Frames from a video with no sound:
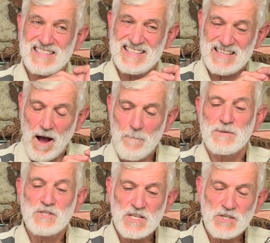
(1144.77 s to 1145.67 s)
in
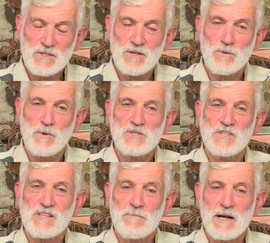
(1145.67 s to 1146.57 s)
opposition to the wishes
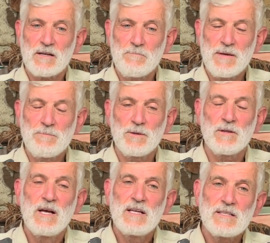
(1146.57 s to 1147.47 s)
of the American people
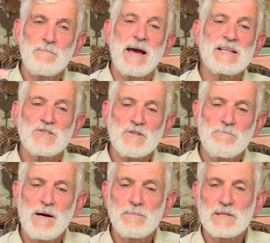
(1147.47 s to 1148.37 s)
to manage the
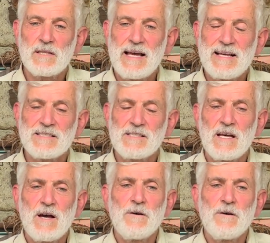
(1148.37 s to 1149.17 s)
public lands